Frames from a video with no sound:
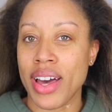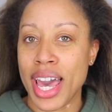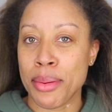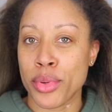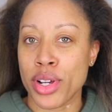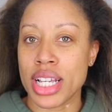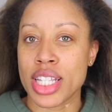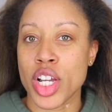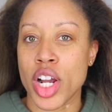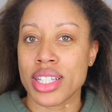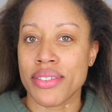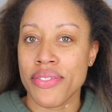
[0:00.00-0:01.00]
vibrant and
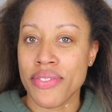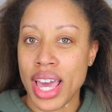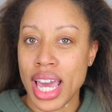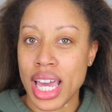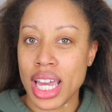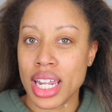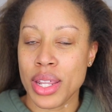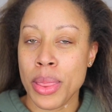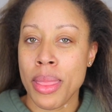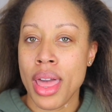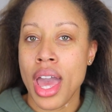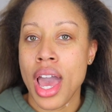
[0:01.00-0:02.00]
started to fade,
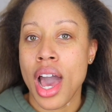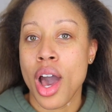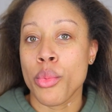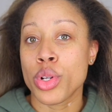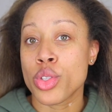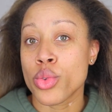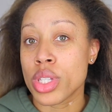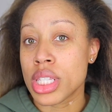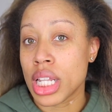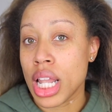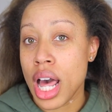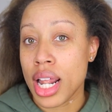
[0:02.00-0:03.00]
I went to a
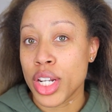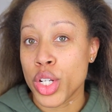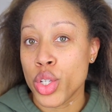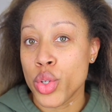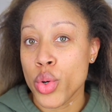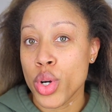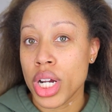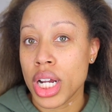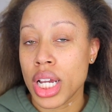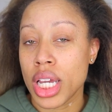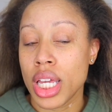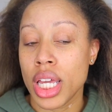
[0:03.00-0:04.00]
salon in New
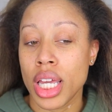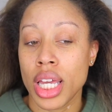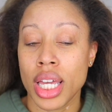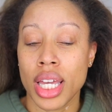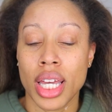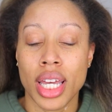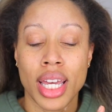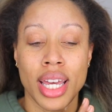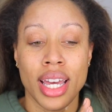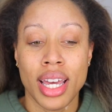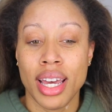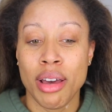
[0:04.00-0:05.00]
York.
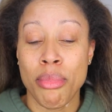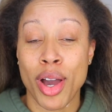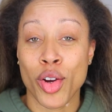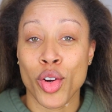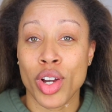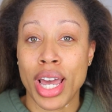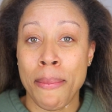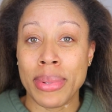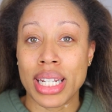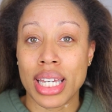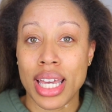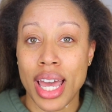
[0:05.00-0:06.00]
My girl got me
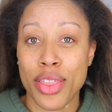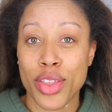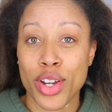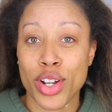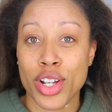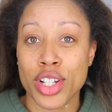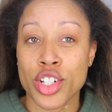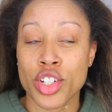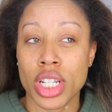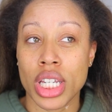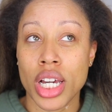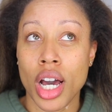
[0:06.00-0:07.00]
together.
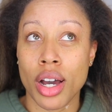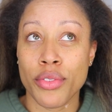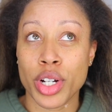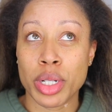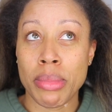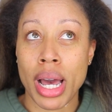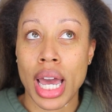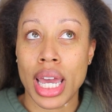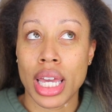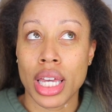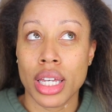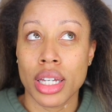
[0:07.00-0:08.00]
She covered
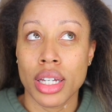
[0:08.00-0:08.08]
my